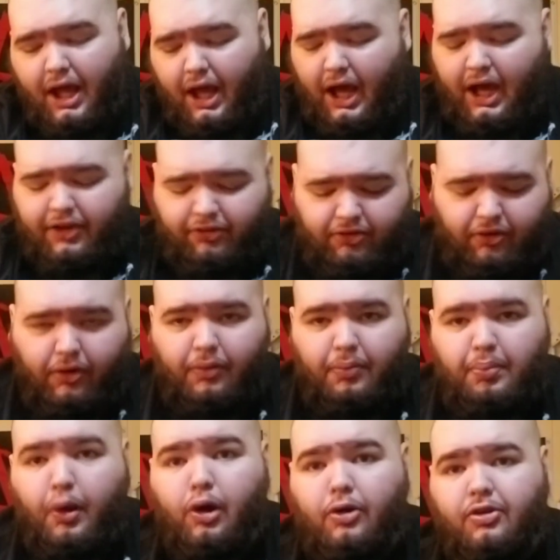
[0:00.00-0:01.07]
I still
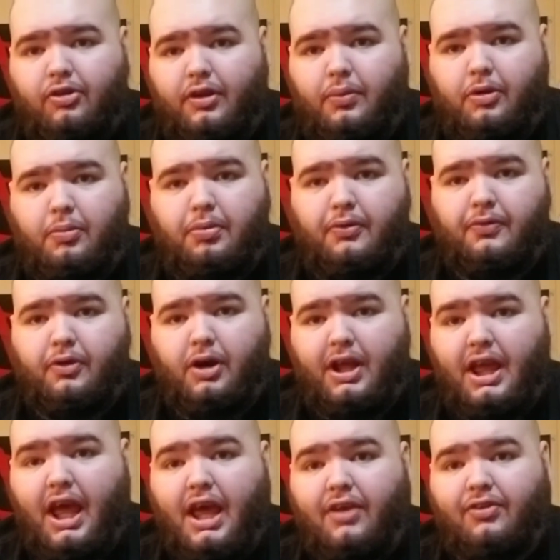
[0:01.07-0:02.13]
personally would have preferred a
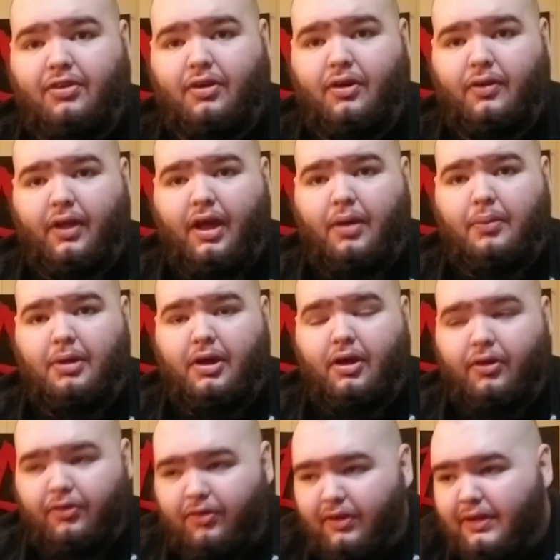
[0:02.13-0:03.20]
case and all that
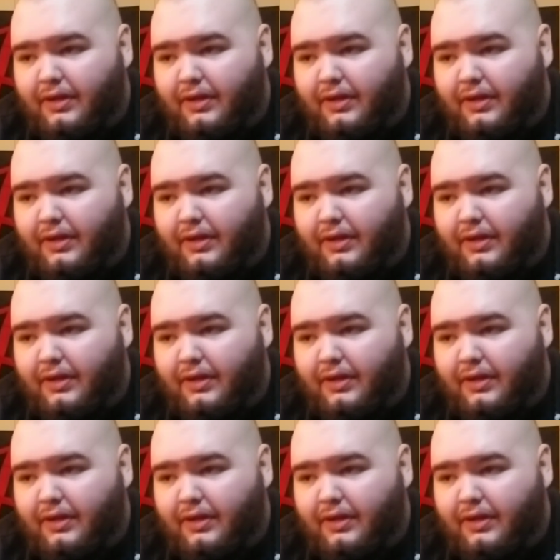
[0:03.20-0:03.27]
because,